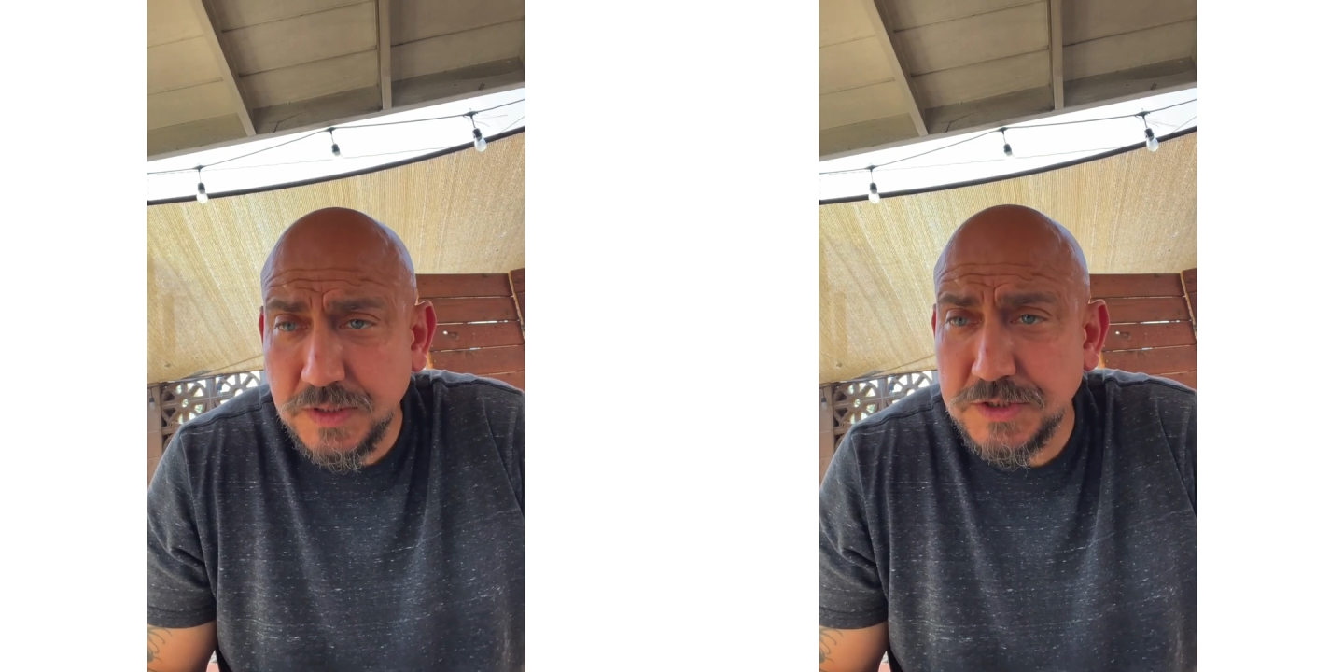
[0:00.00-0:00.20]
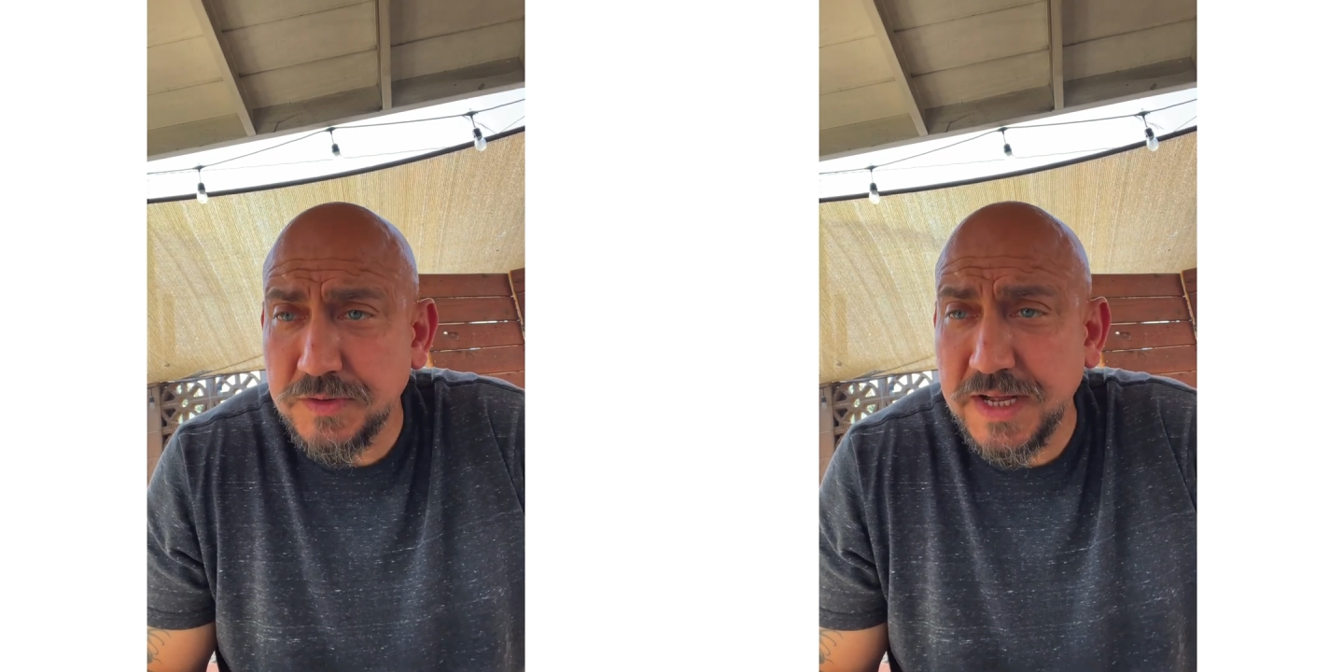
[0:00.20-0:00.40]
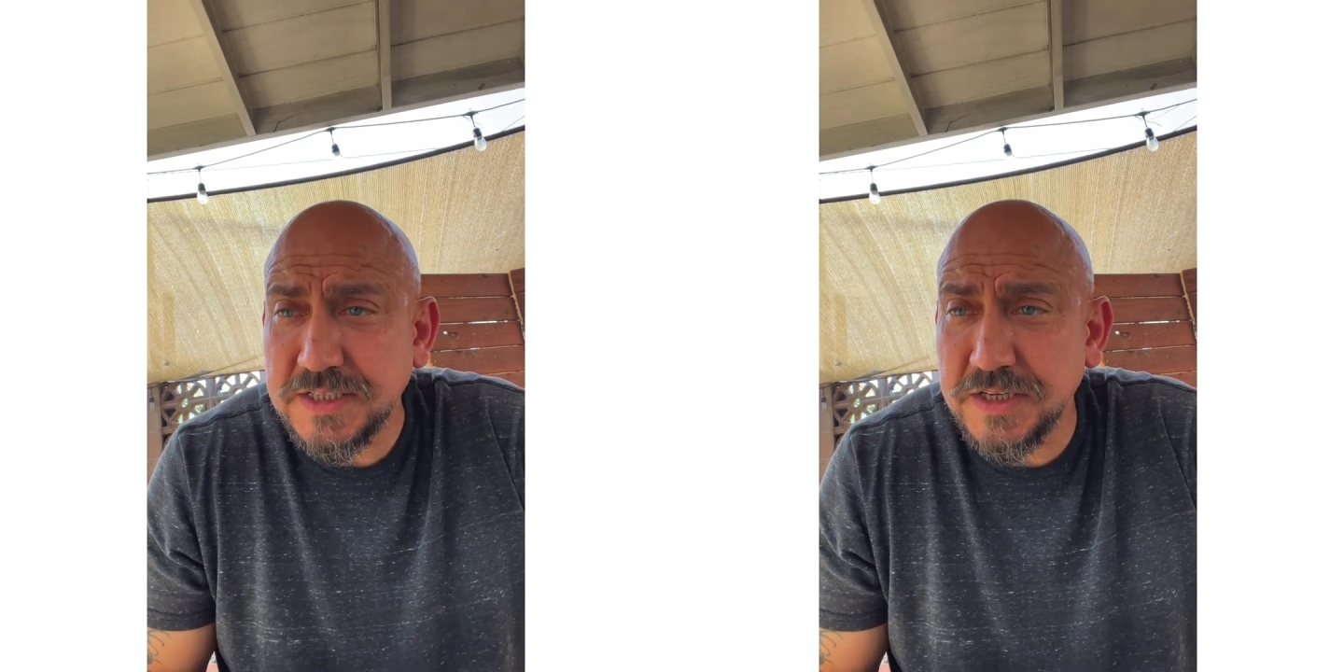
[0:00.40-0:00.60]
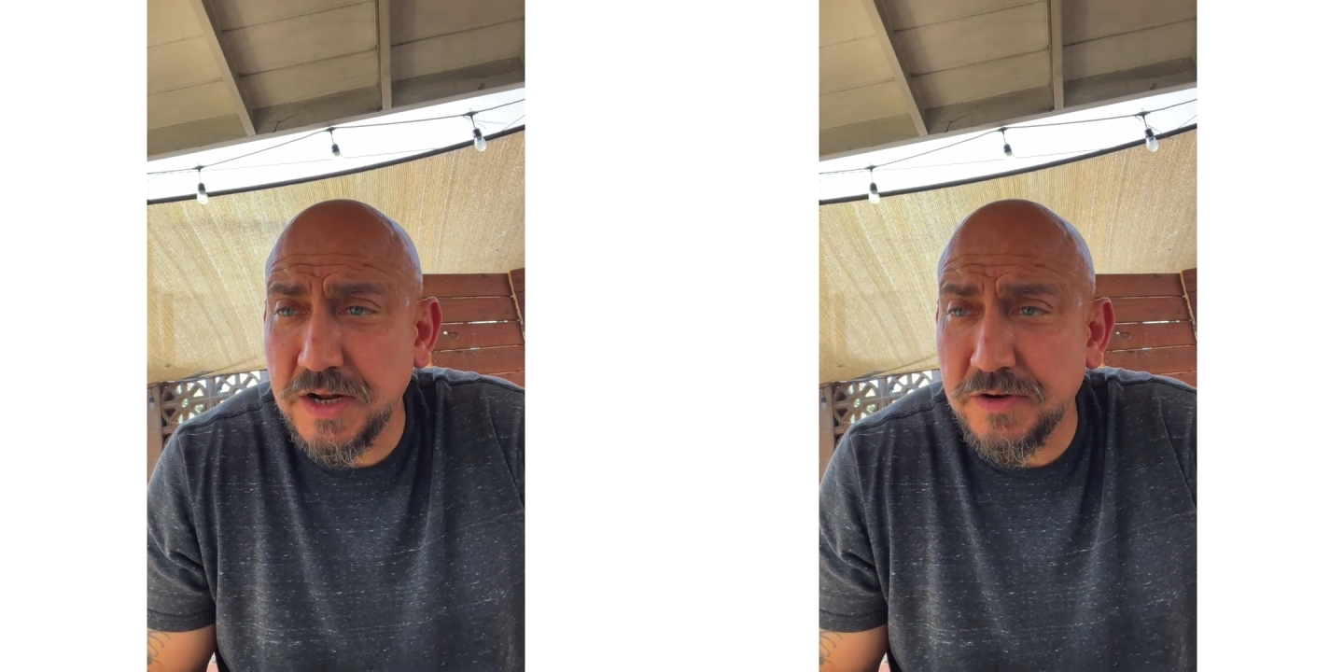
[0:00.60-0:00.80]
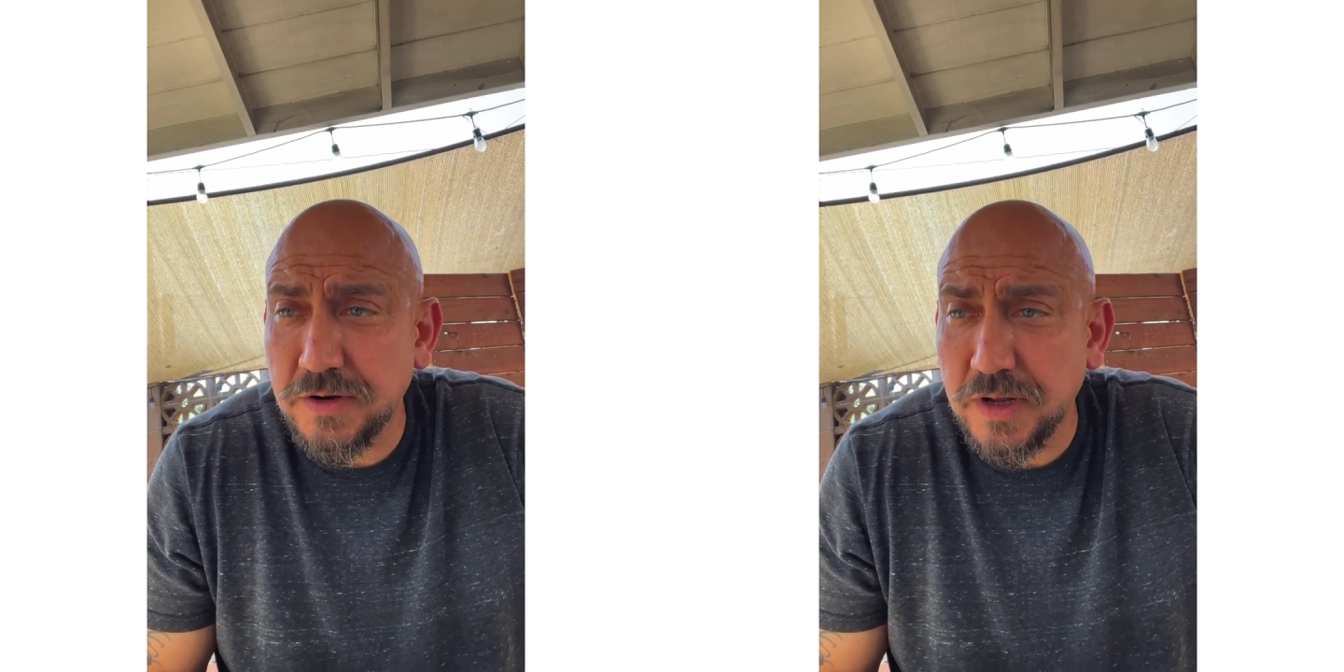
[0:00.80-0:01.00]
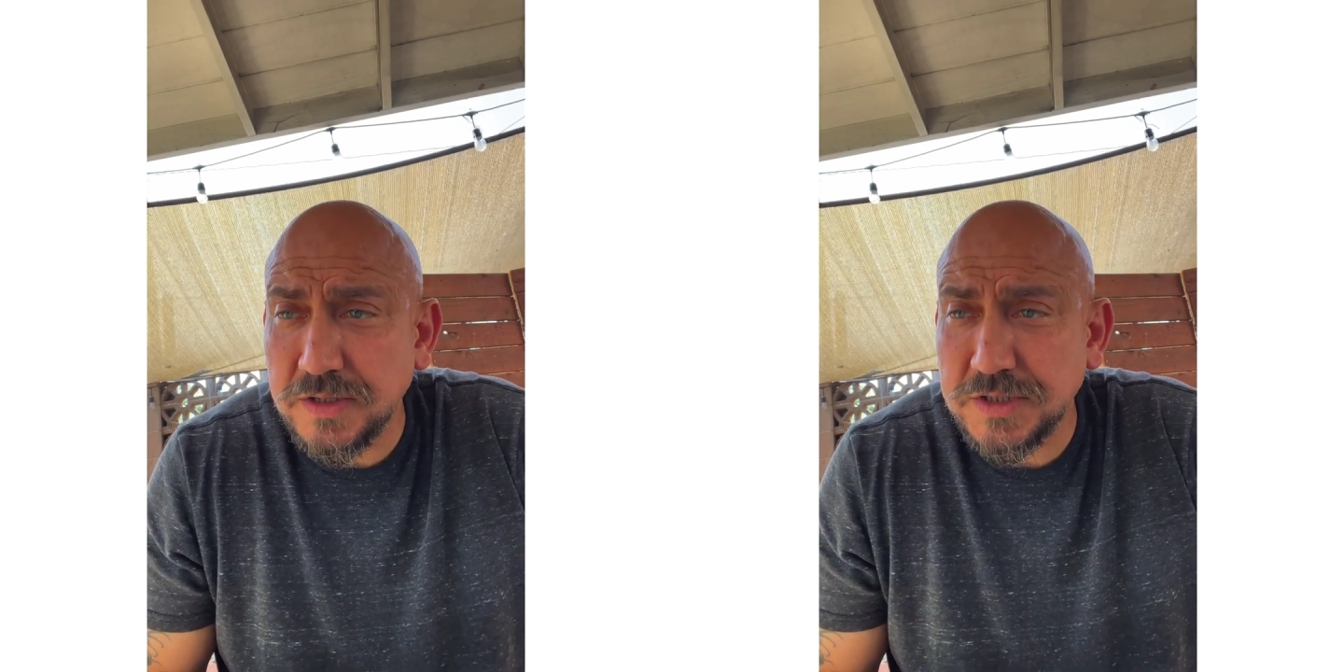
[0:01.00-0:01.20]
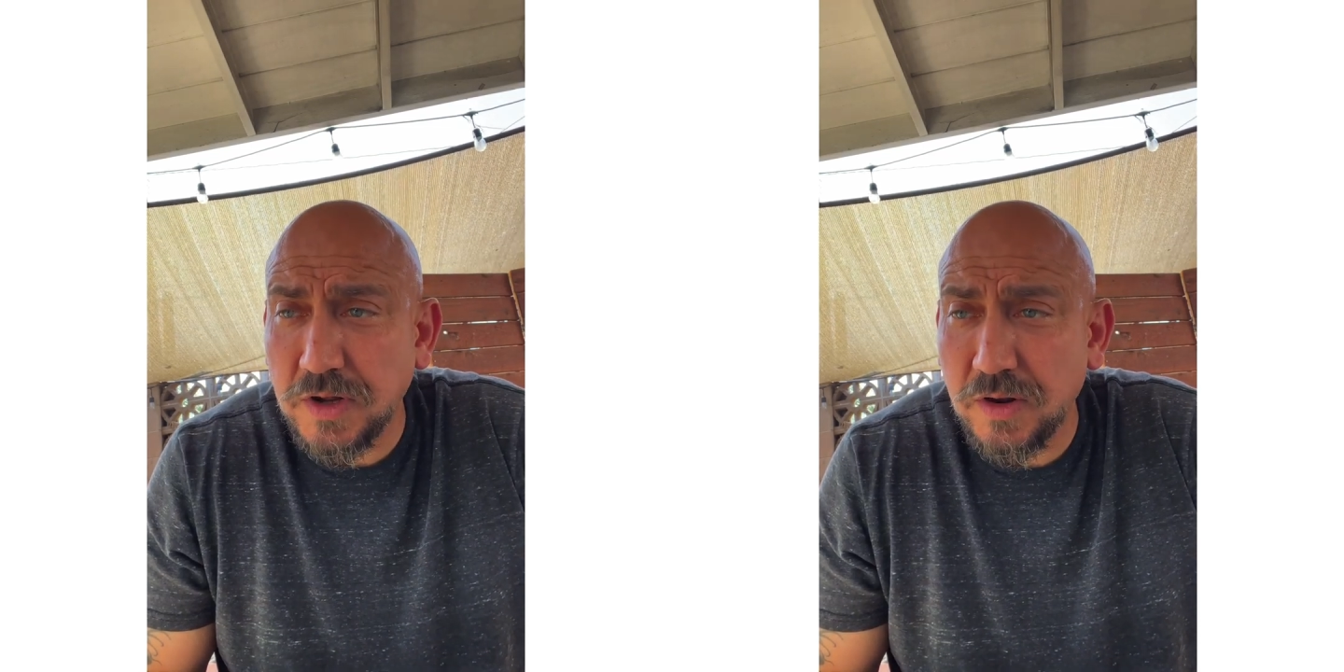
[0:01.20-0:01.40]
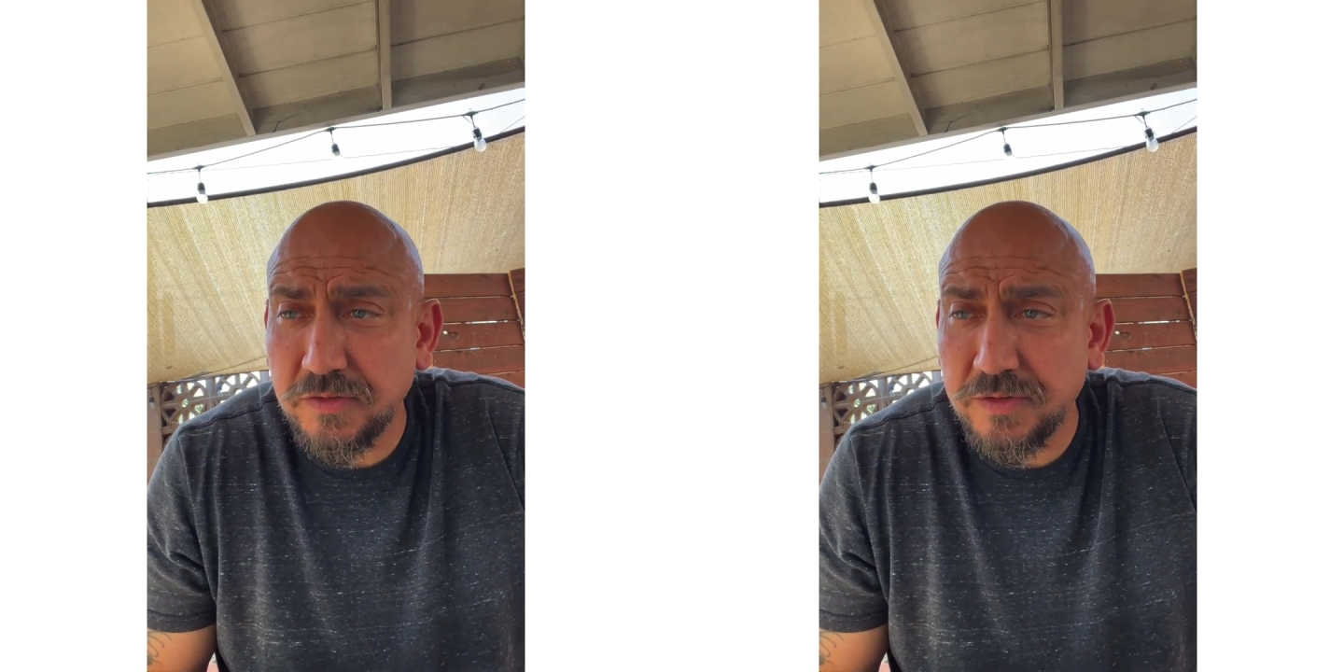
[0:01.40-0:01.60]
So that's another
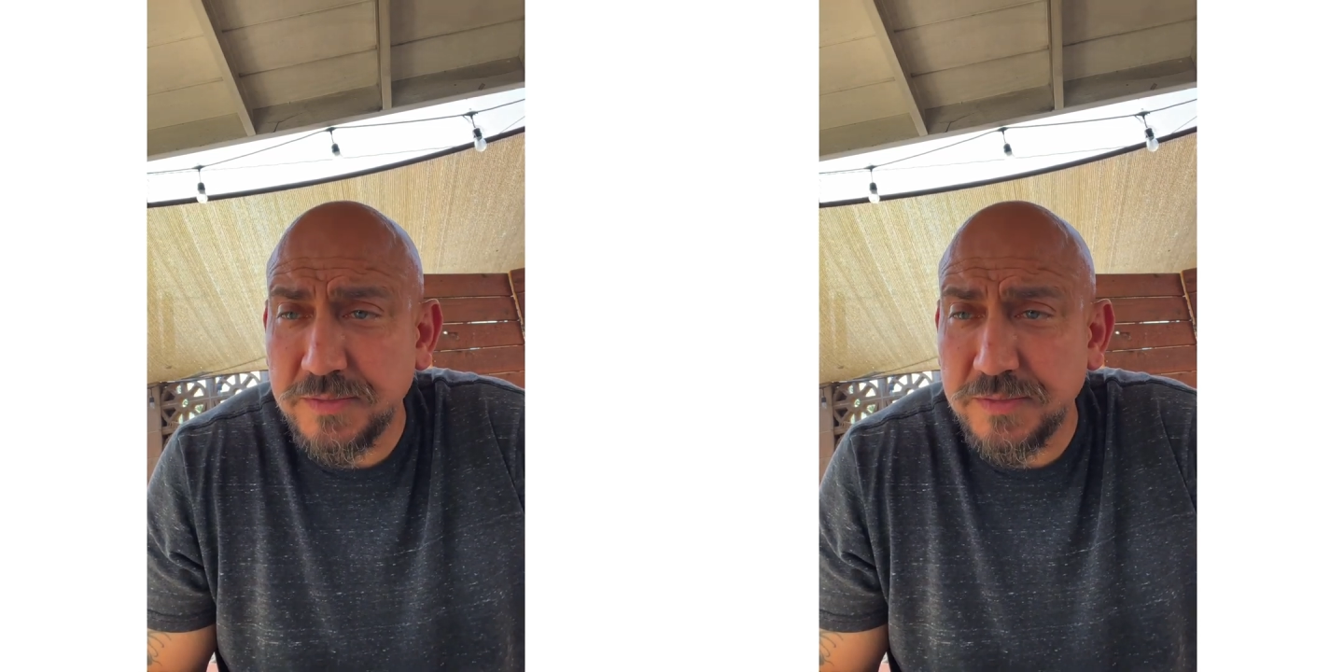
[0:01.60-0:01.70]
scholar from the